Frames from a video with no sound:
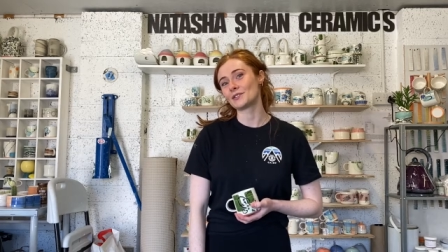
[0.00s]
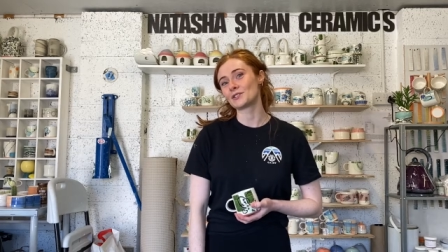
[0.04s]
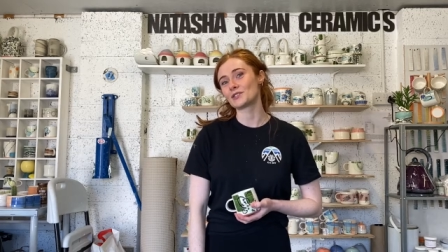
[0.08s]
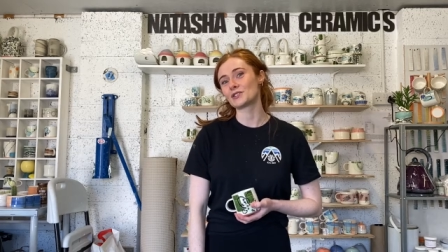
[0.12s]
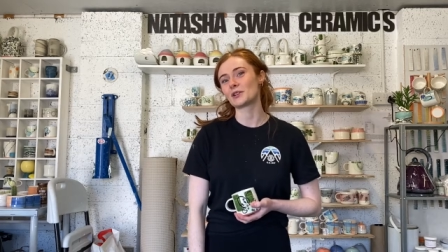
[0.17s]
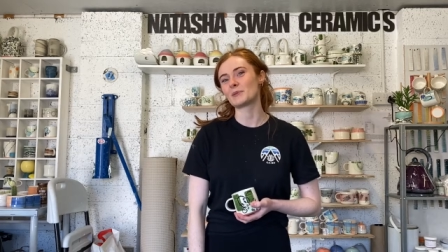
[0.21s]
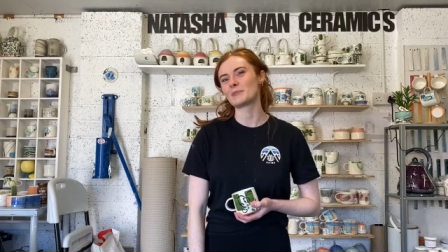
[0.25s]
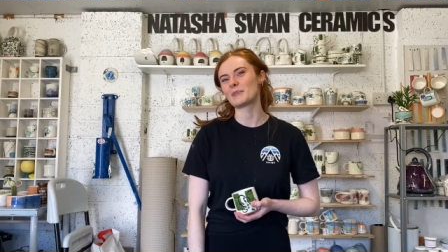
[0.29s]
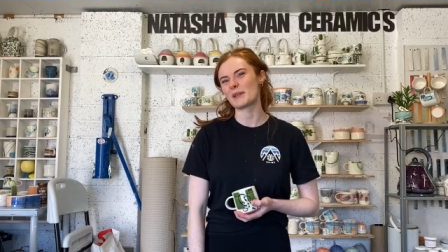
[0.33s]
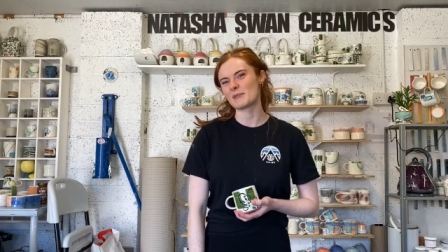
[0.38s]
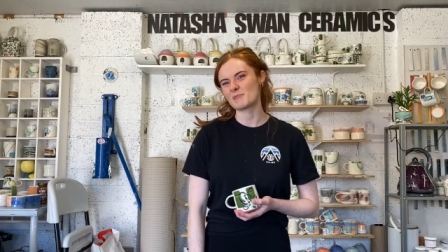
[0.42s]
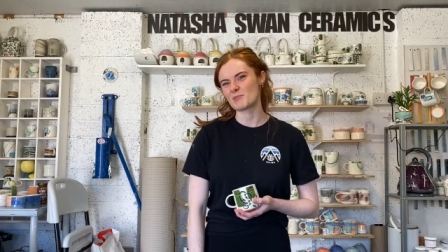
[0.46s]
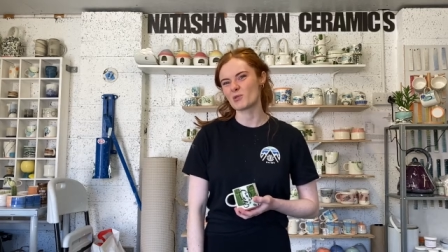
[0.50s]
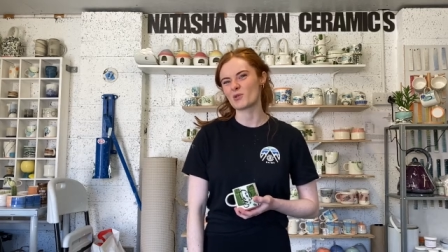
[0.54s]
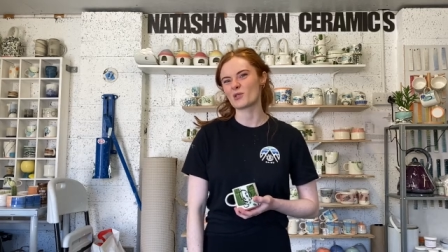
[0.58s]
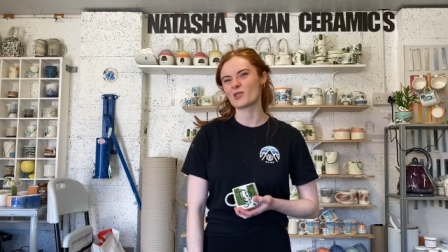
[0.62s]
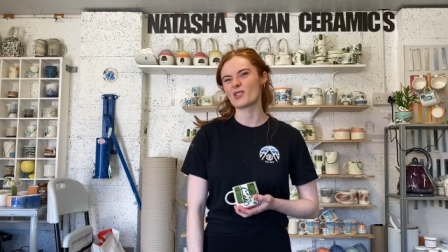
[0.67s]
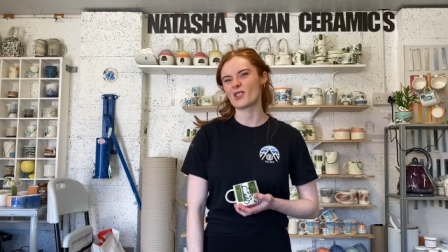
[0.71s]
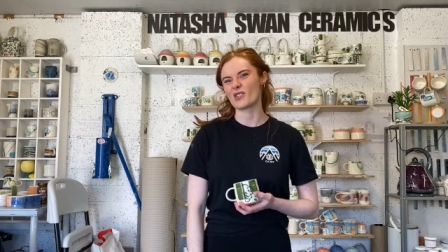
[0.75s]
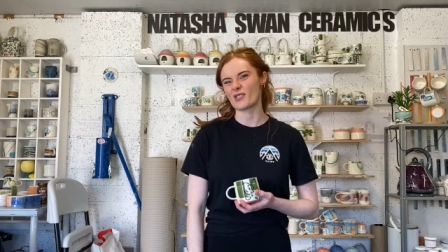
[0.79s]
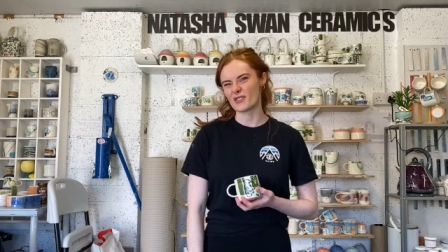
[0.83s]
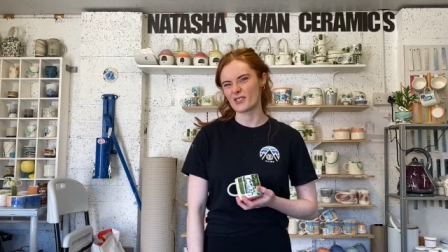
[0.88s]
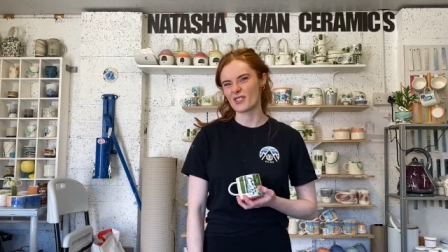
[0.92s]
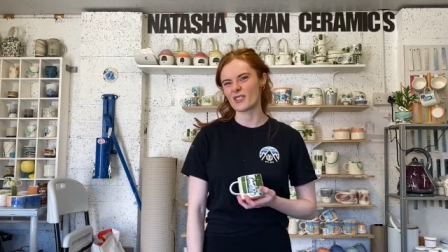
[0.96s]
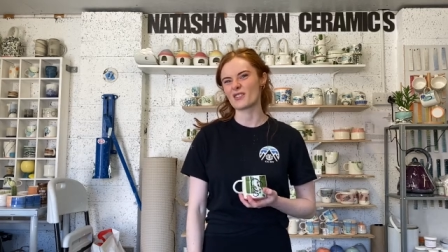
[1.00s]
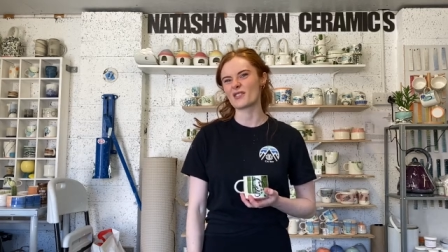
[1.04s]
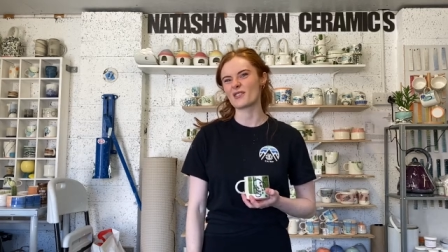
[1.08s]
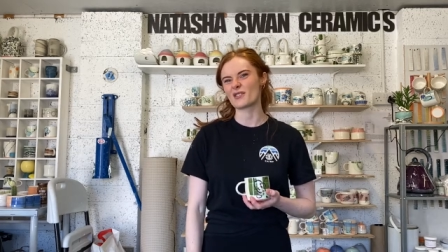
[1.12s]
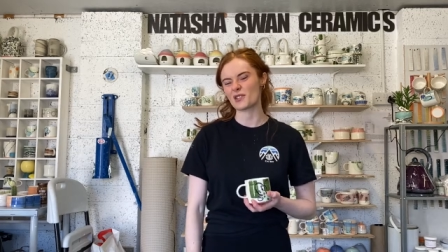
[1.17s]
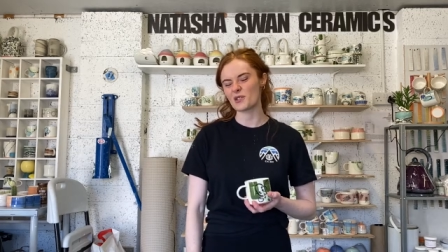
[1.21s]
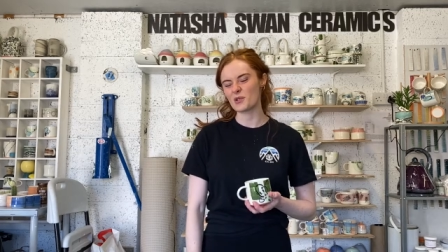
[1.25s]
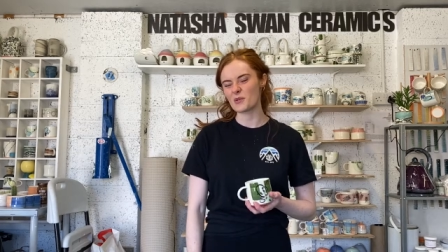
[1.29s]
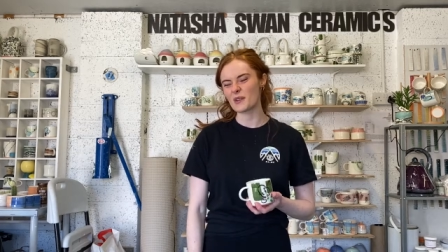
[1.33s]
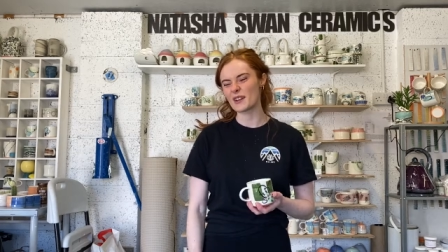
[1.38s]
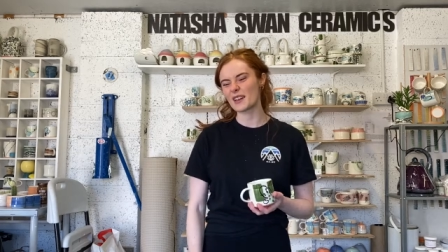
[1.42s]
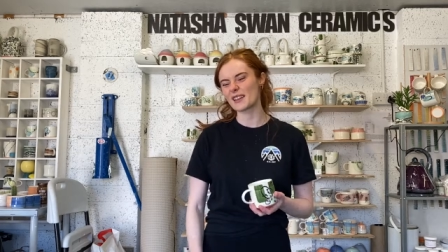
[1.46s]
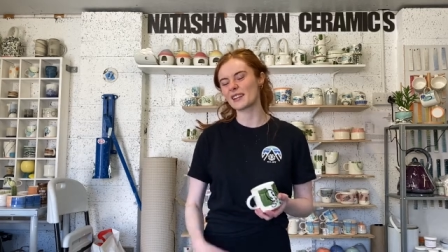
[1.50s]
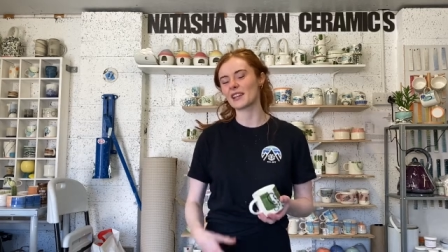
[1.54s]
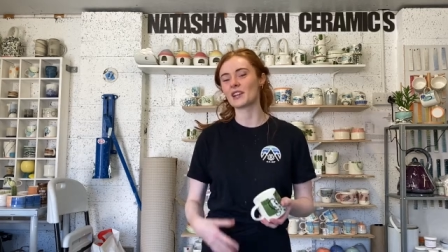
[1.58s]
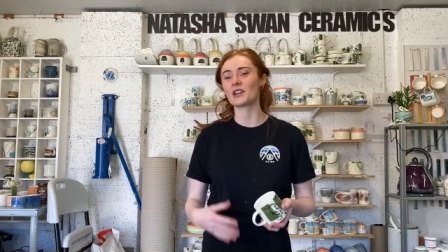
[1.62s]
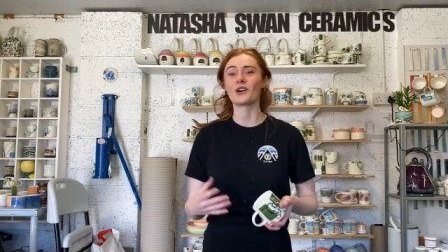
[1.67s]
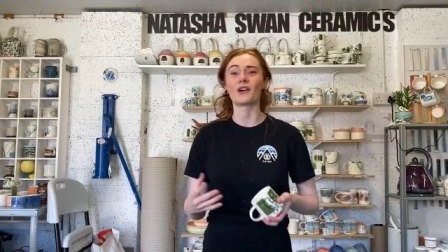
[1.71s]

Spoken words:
do a bit more on the throw-in and